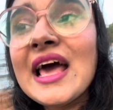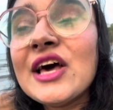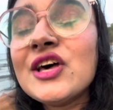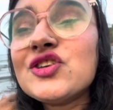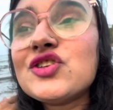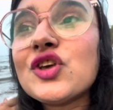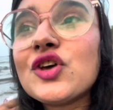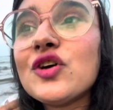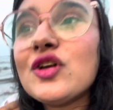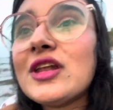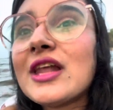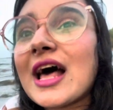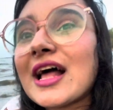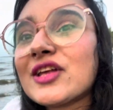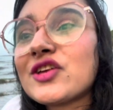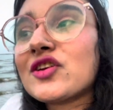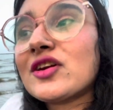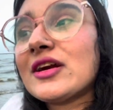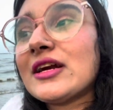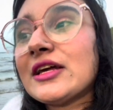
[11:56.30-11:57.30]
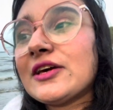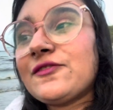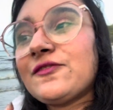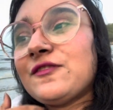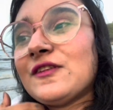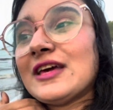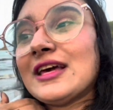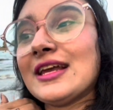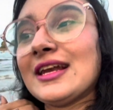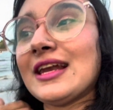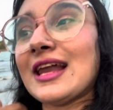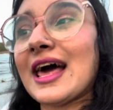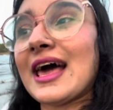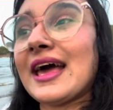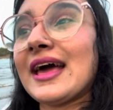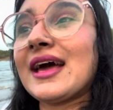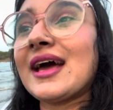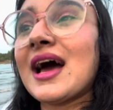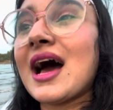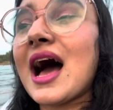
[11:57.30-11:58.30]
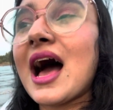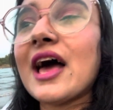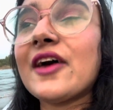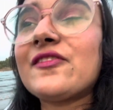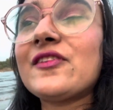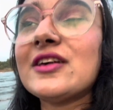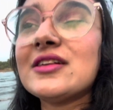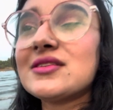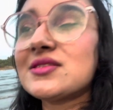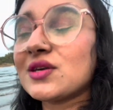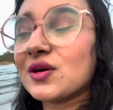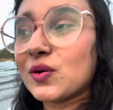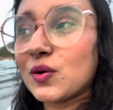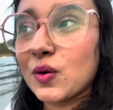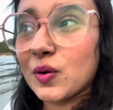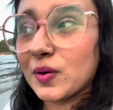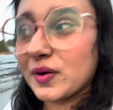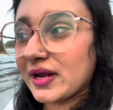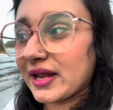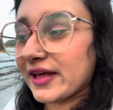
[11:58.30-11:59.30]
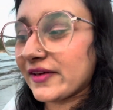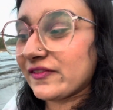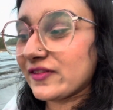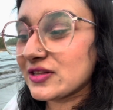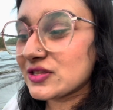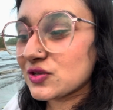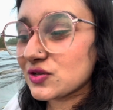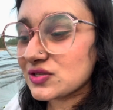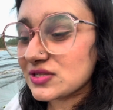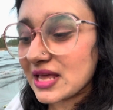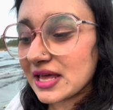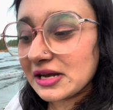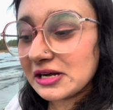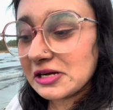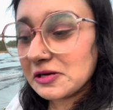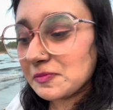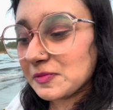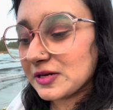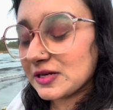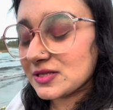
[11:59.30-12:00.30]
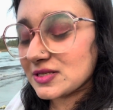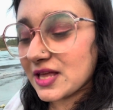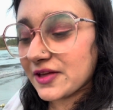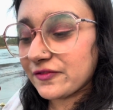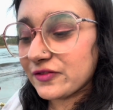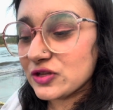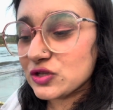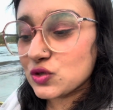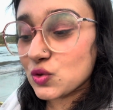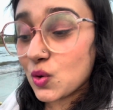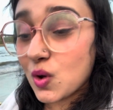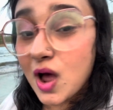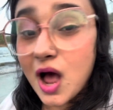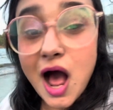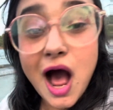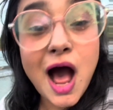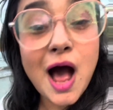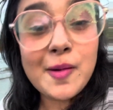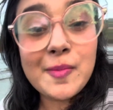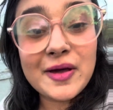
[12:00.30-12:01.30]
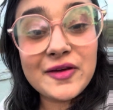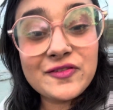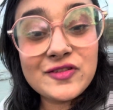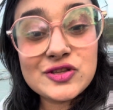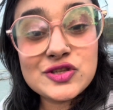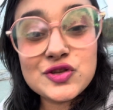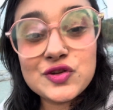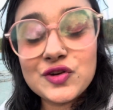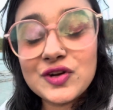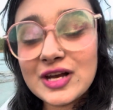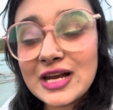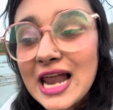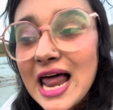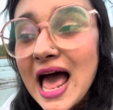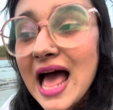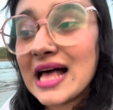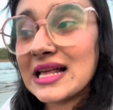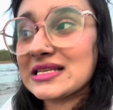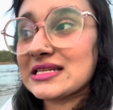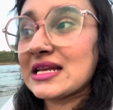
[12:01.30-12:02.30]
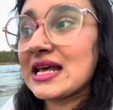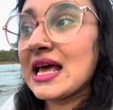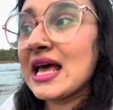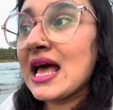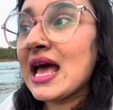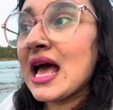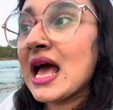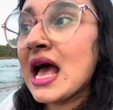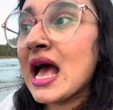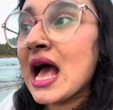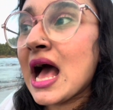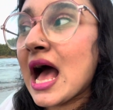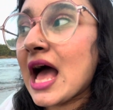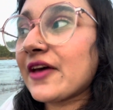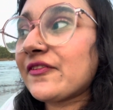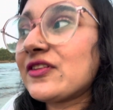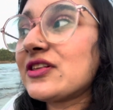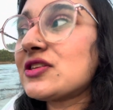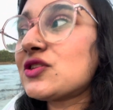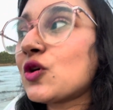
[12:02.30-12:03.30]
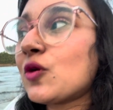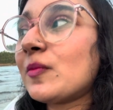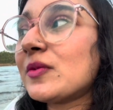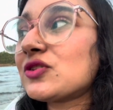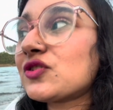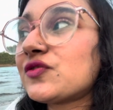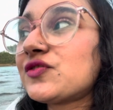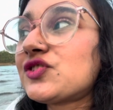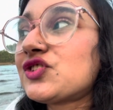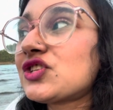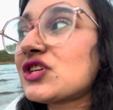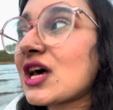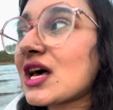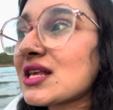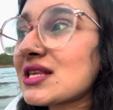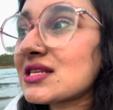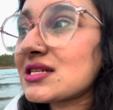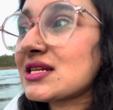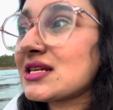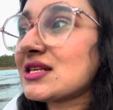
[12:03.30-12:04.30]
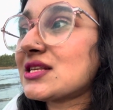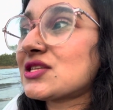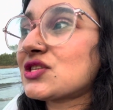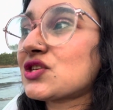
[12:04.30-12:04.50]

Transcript: so you naturally feel like i feel so good i feel so serendipitous i feel so calm i feel so relaxed I feel so much of justice